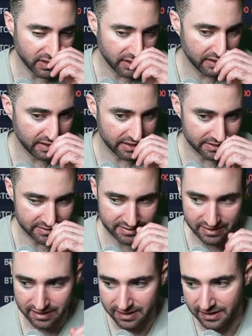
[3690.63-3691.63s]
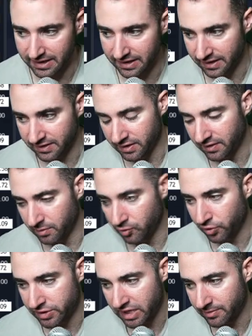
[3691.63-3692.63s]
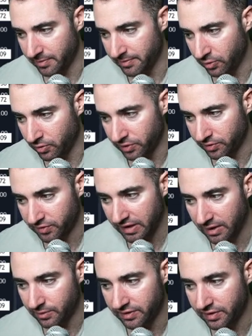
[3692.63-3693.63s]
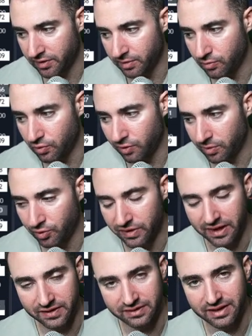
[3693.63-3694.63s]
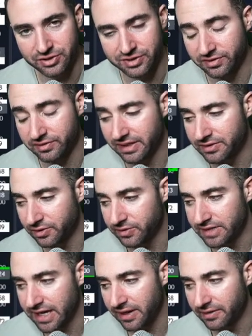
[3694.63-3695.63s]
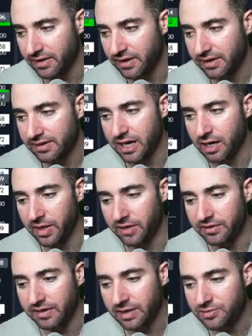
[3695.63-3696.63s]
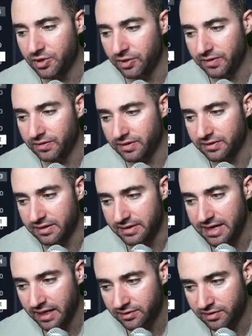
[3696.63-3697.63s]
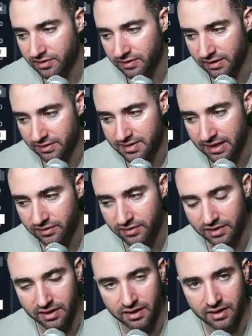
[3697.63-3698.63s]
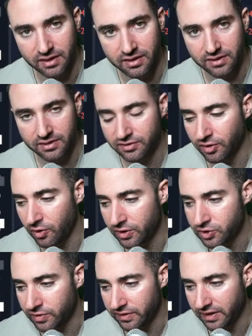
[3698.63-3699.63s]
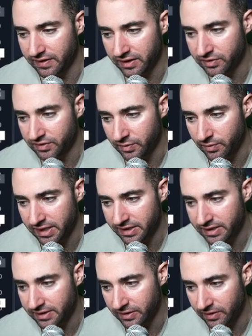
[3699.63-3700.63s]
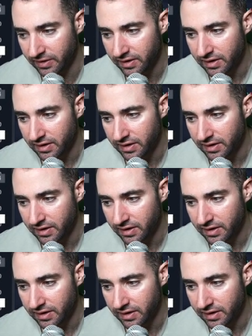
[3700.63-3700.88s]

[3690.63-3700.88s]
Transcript: And the more time that Bitcoin goes sideways here, the more and more that this actually is allowed to go down. Now, by the same token, this next solid trend line that you see right here